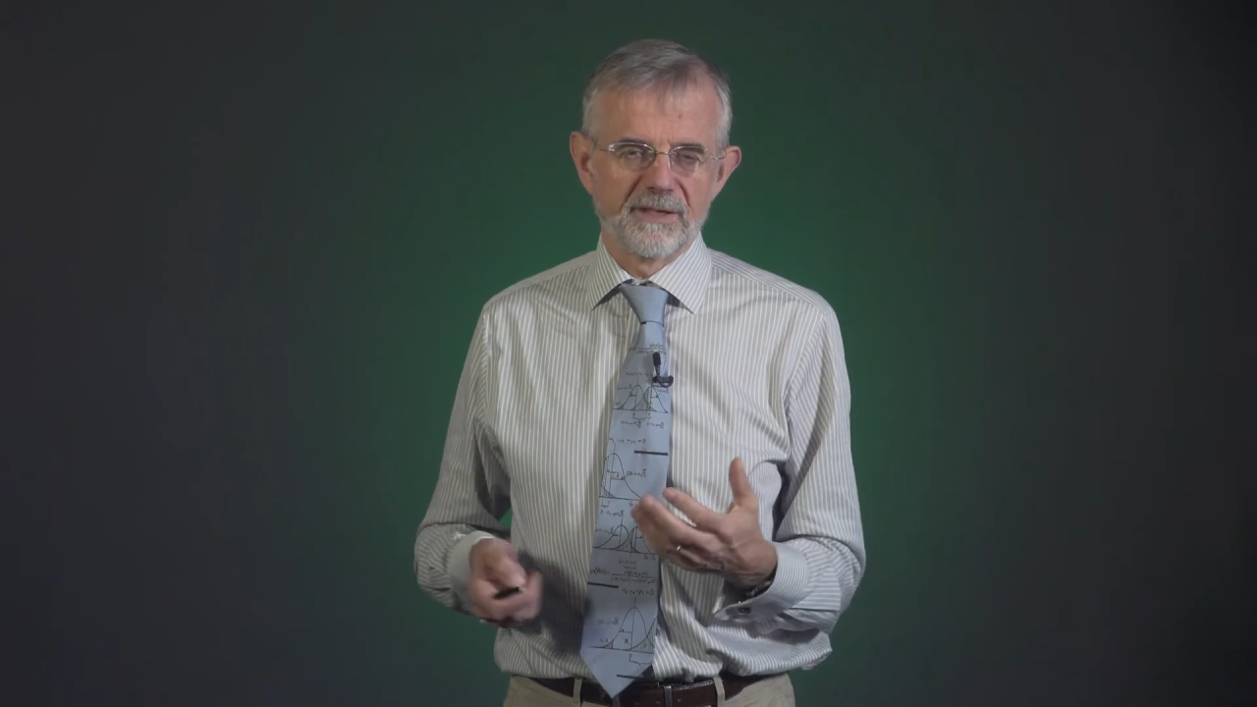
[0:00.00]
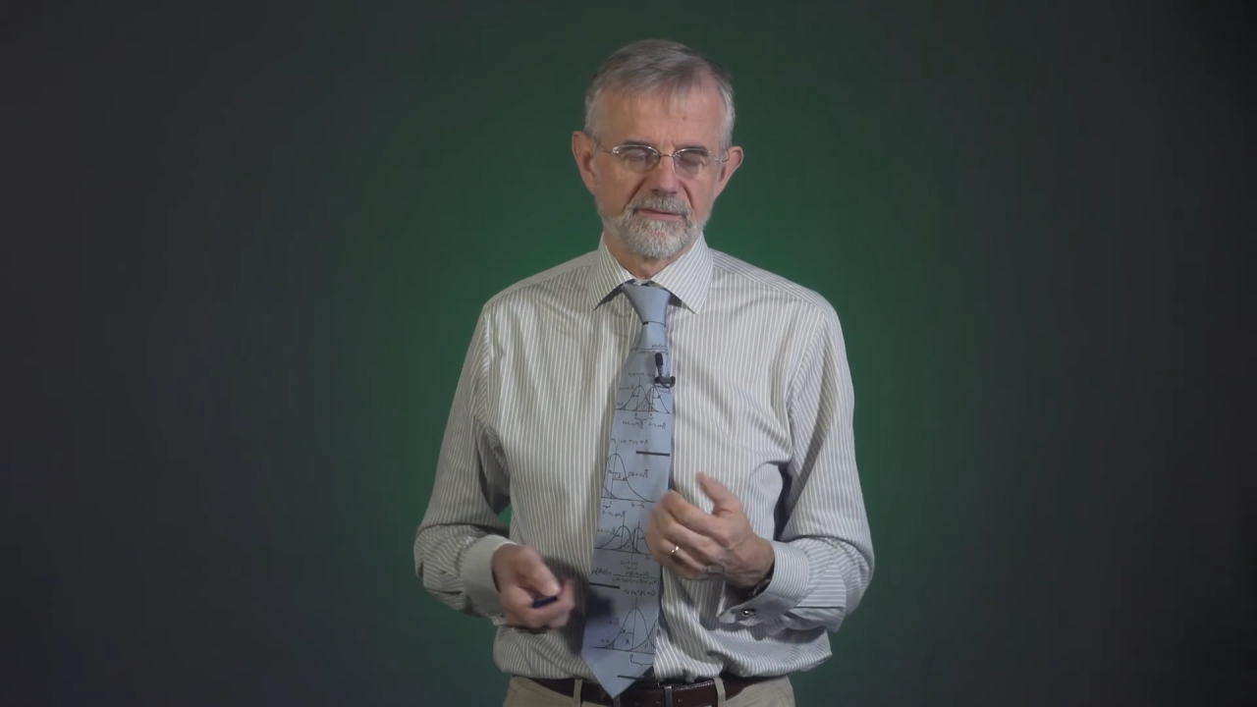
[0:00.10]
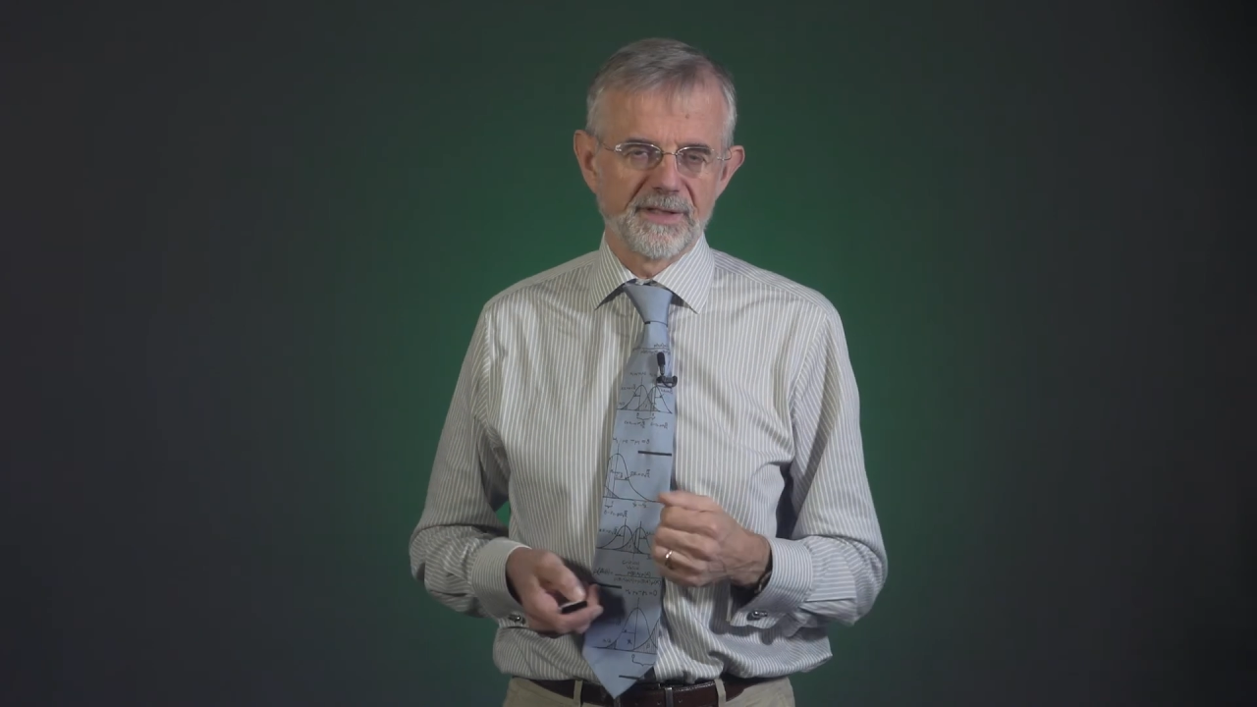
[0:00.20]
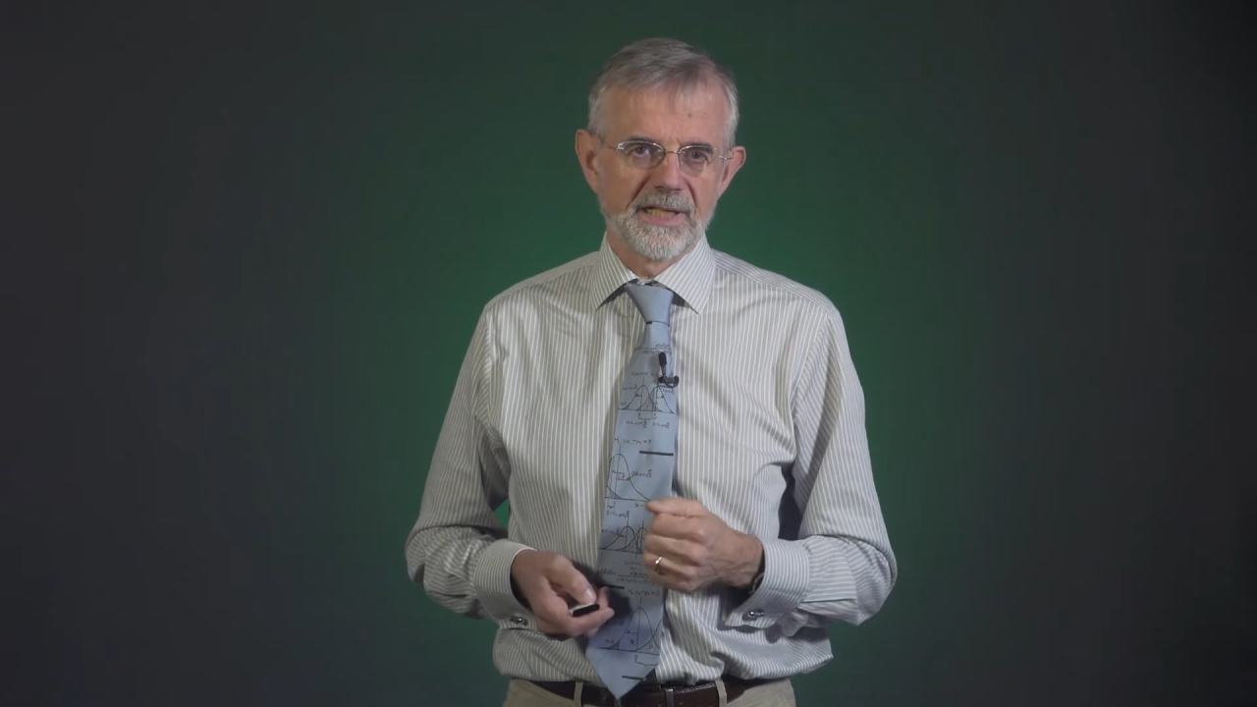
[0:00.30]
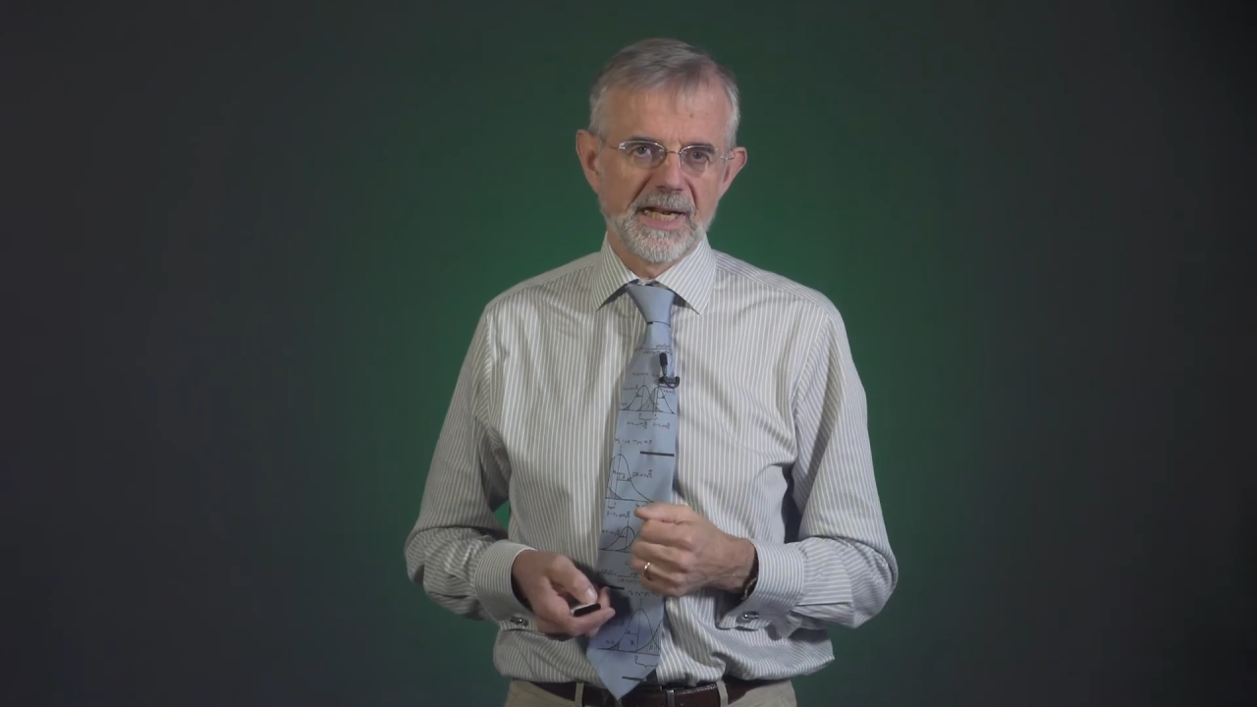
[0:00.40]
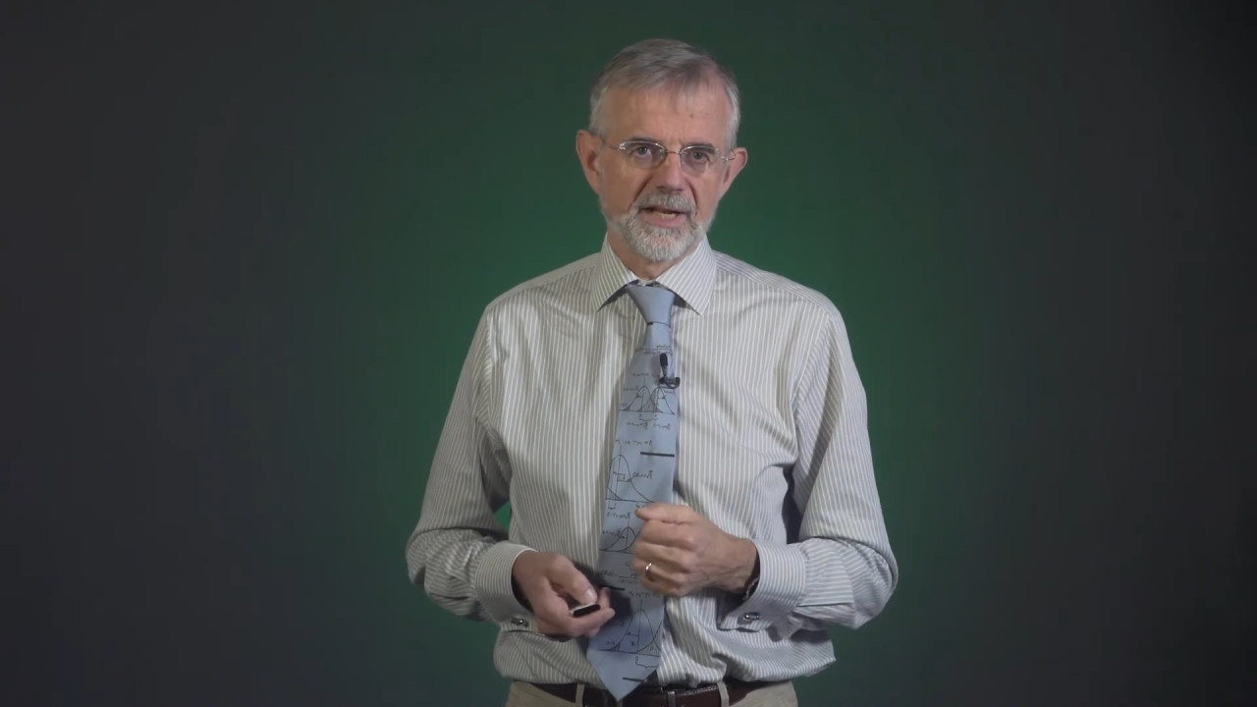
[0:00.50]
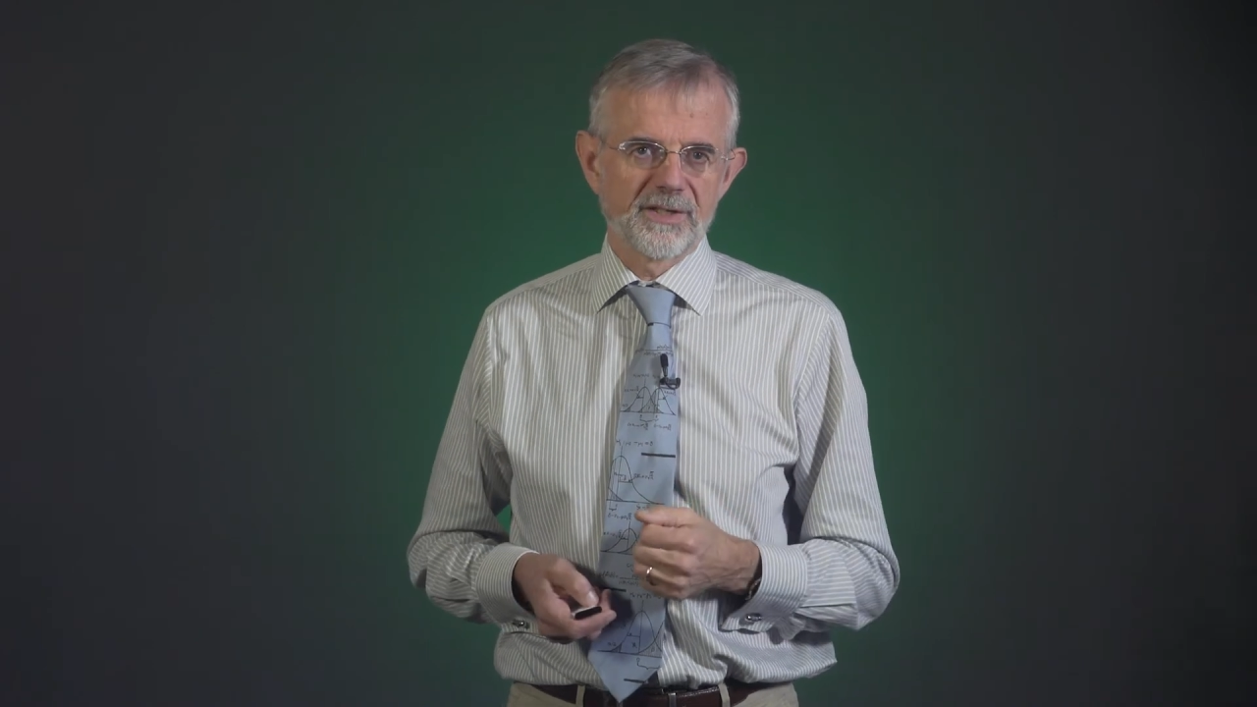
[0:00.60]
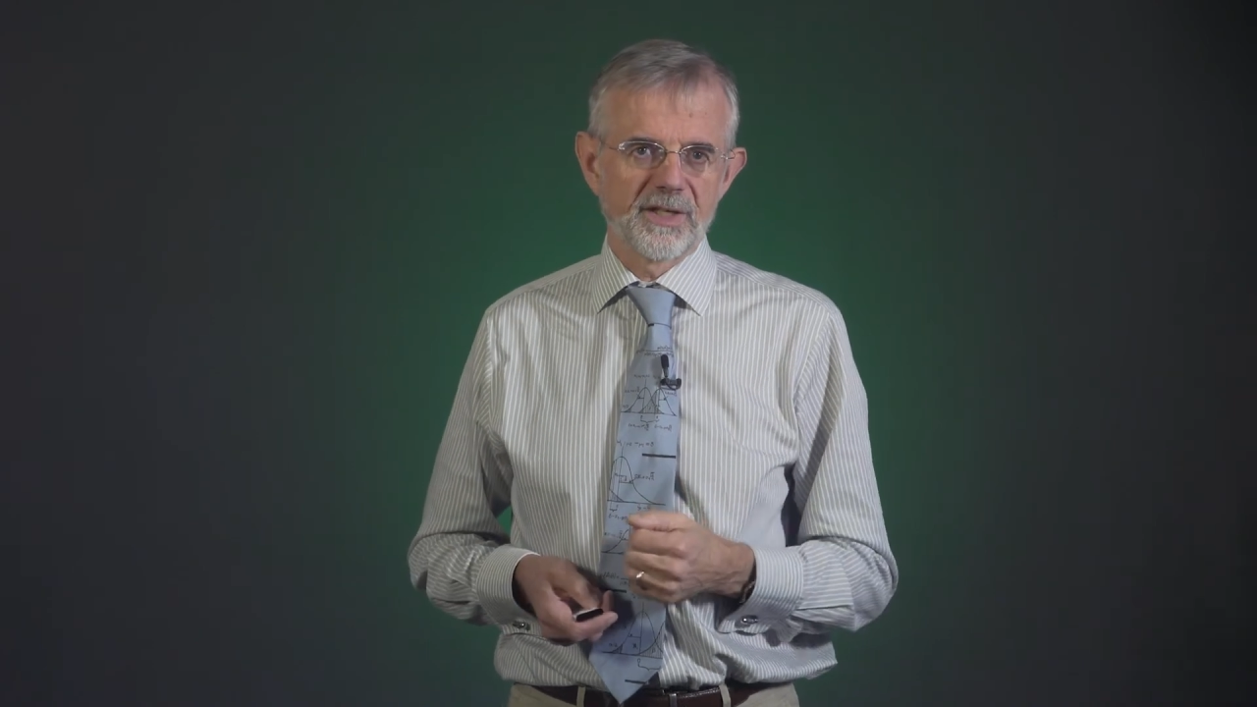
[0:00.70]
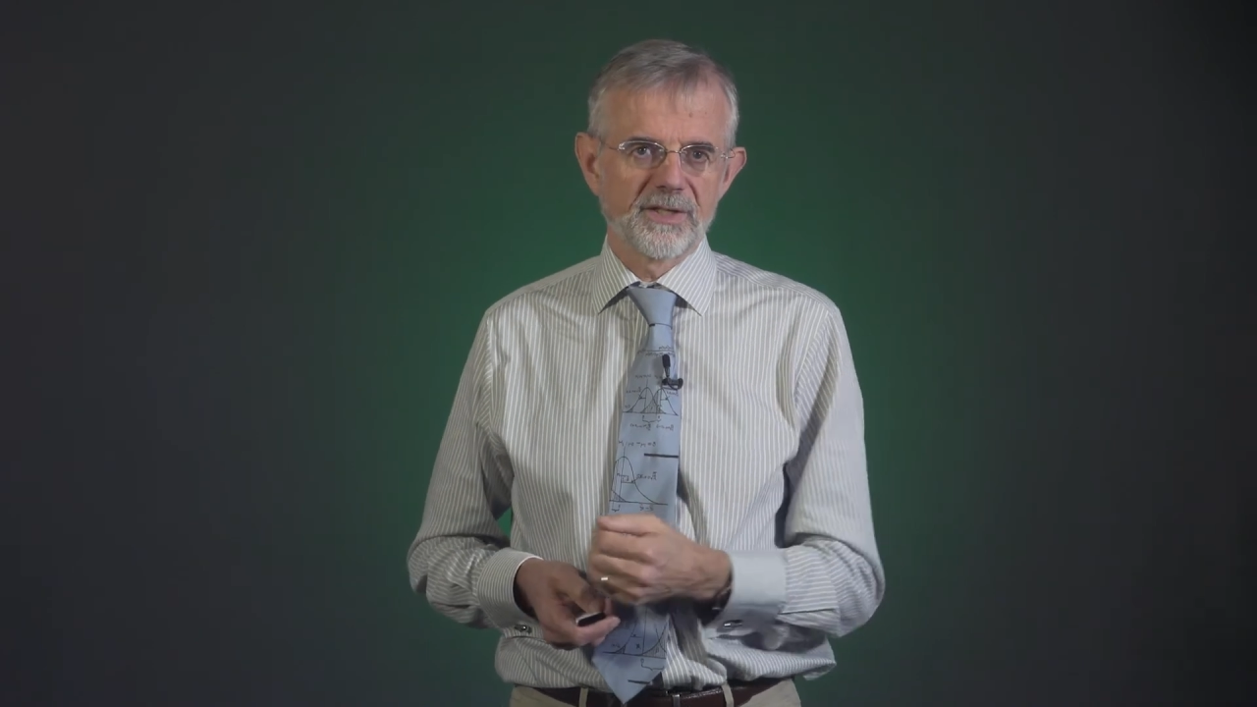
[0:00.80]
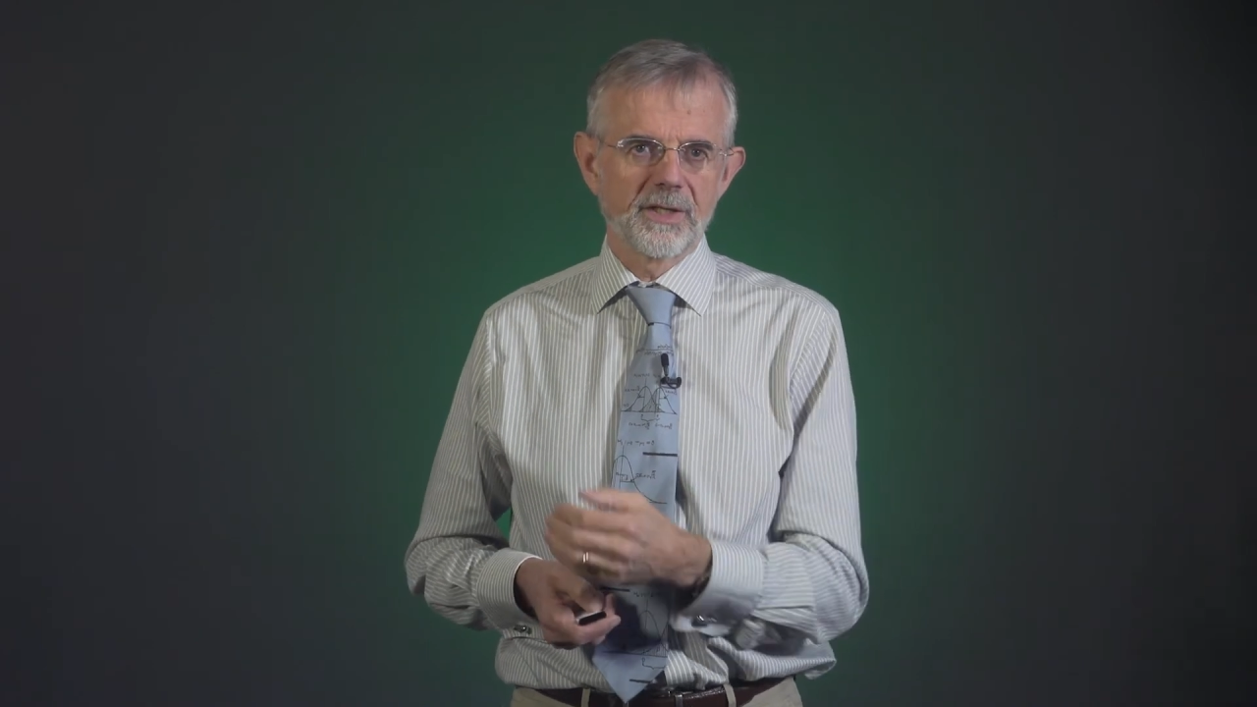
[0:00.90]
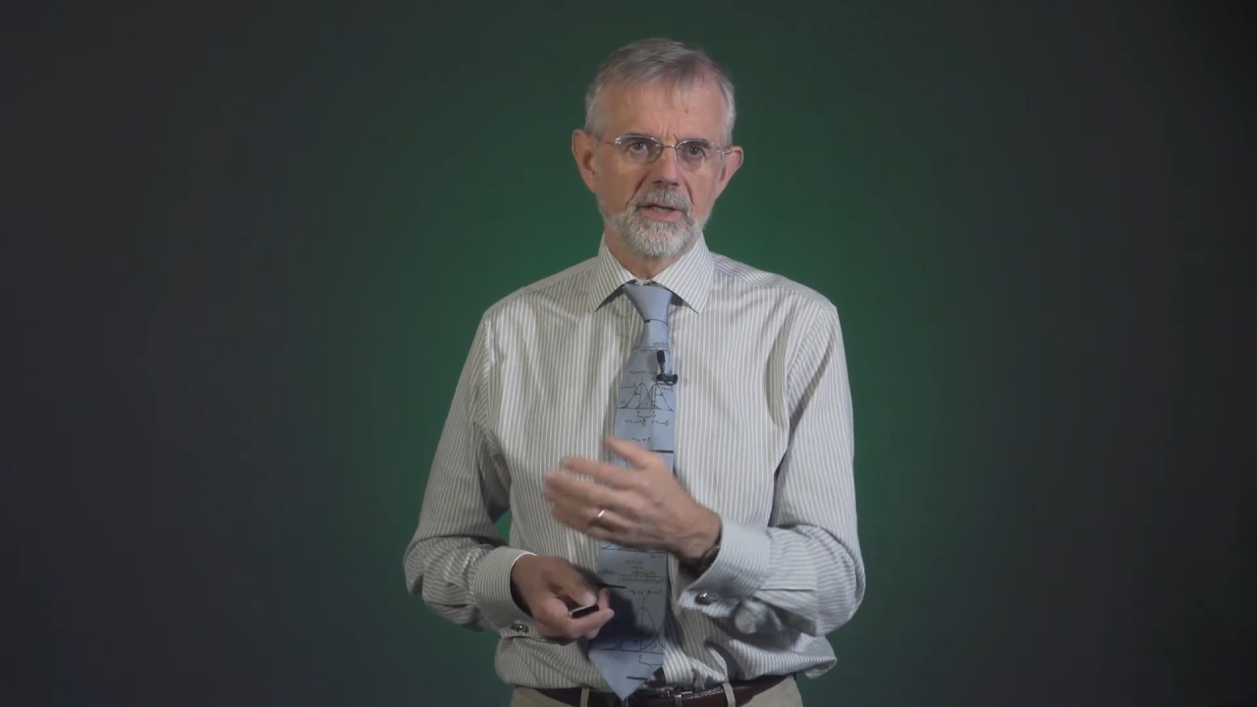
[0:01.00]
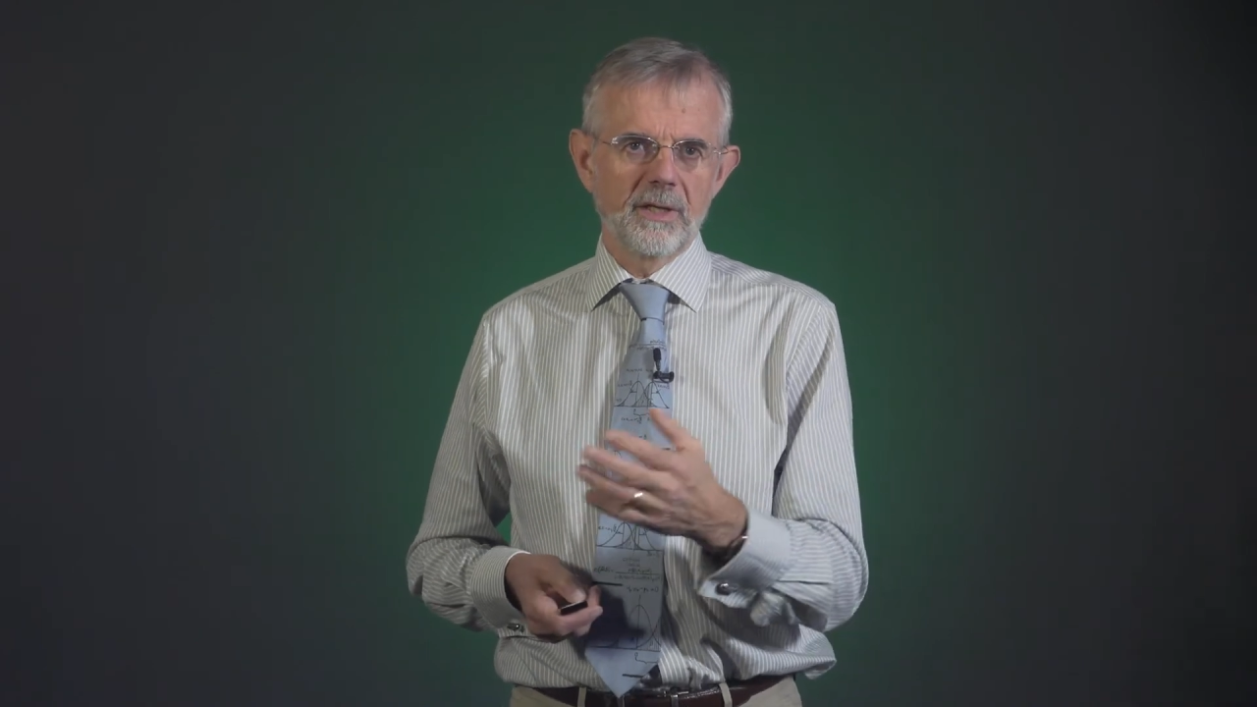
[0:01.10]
different analysis